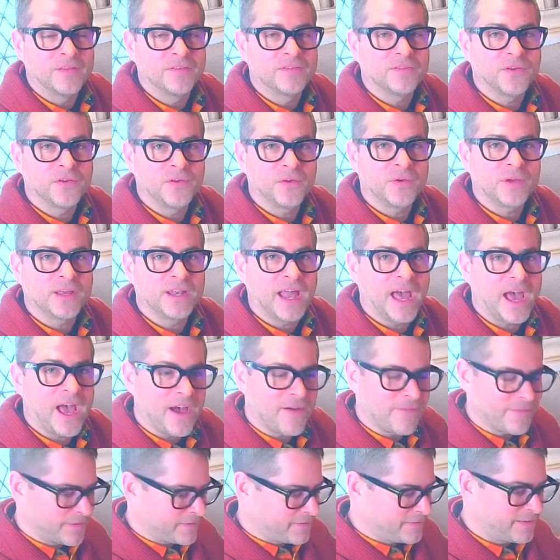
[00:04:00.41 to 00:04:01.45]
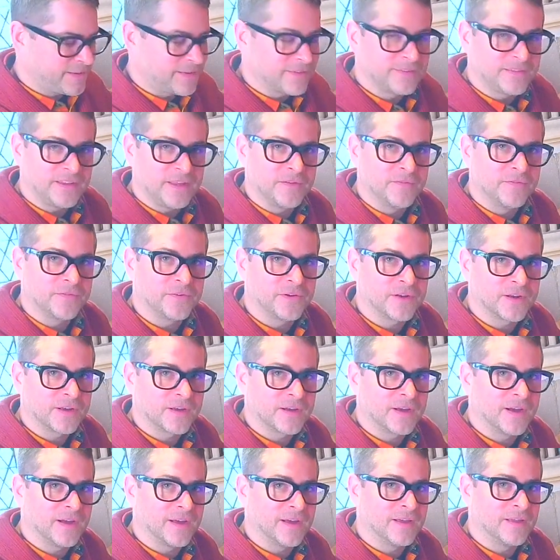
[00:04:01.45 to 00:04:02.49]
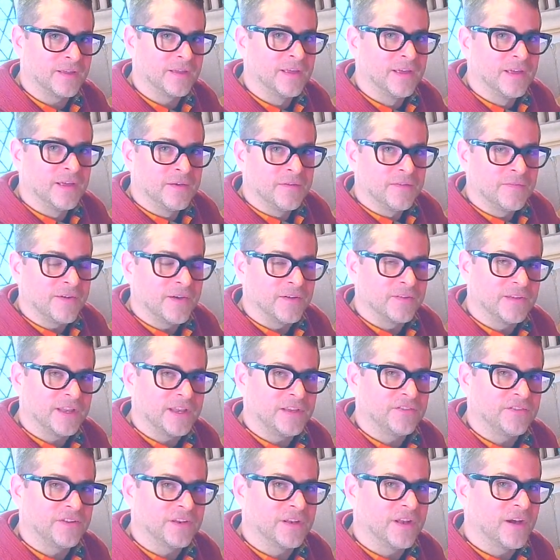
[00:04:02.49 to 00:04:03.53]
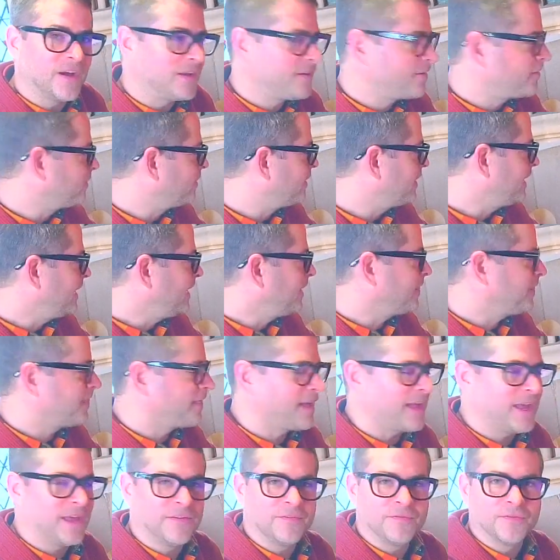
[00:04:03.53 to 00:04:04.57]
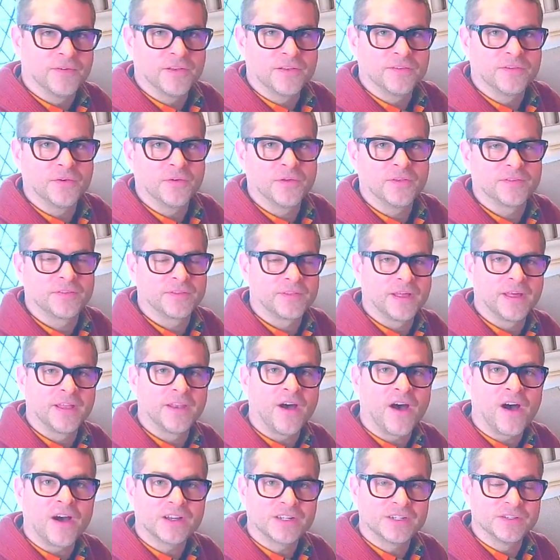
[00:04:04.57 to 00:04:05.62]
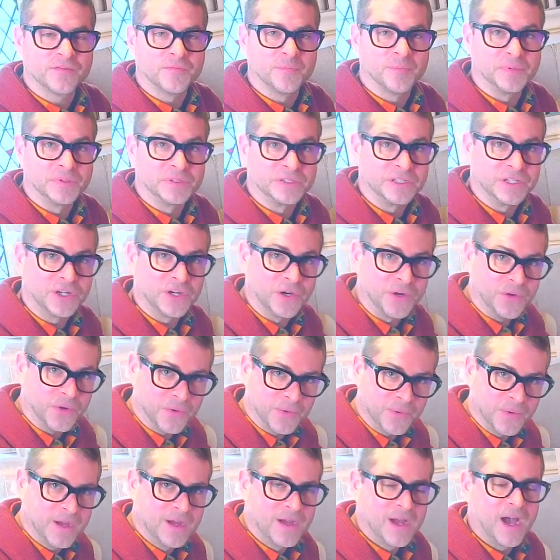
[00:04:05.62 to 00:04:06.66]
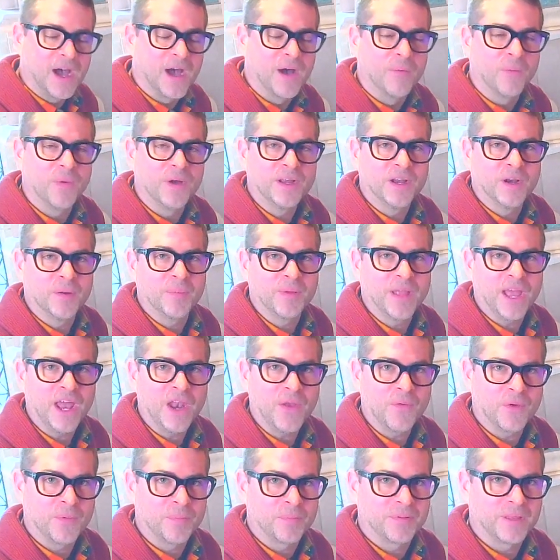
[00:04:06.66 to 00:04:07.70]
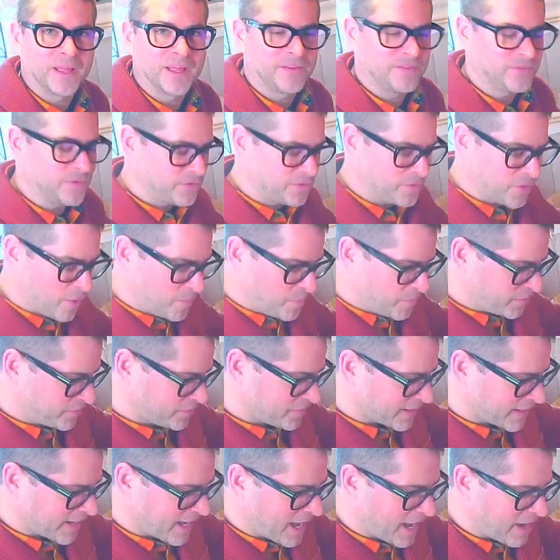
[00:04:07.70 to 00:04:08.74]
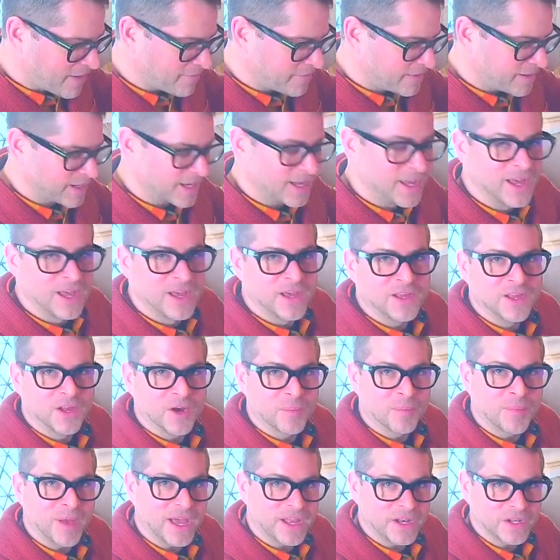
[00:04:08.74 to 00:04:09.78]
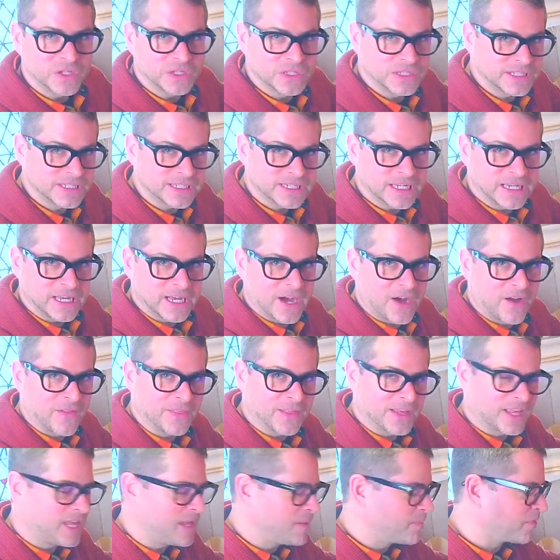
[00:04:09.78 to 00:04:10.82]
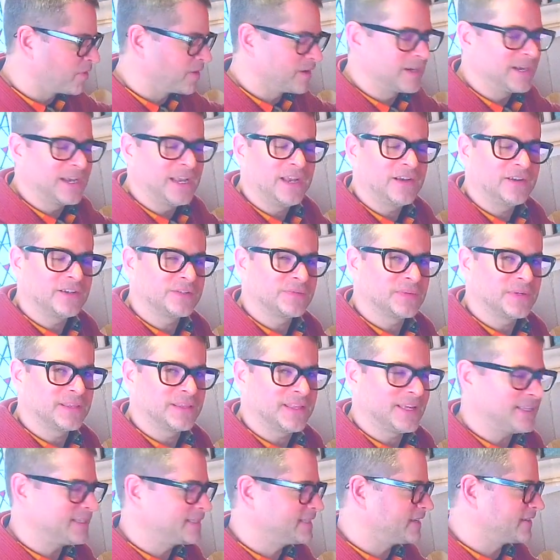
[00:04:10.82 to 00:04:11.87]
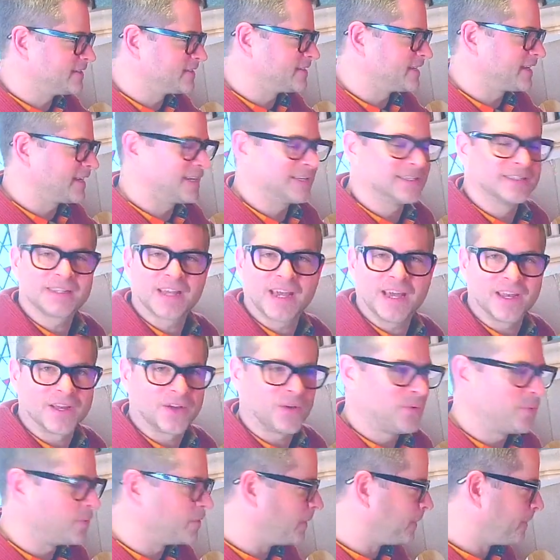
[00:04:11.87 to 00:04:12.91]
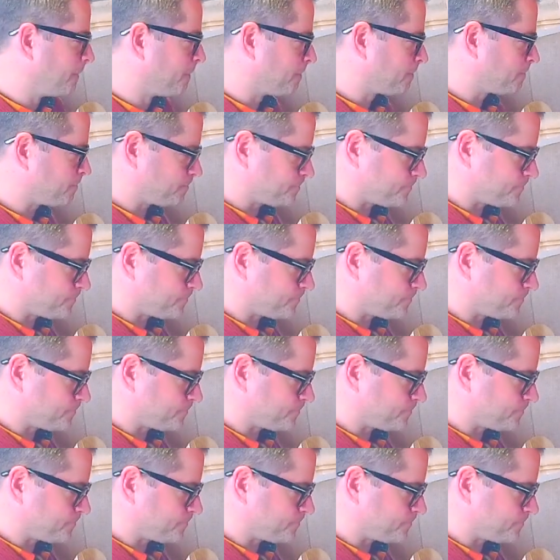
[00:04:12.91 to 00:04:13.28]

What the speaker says: so you can have a 16-foot foundation underneath the 8-foot, so it's an octave below what your piano would play. So it's almost like having your pedals on the keyboard. Here's what that sounds like. It's kind of cool.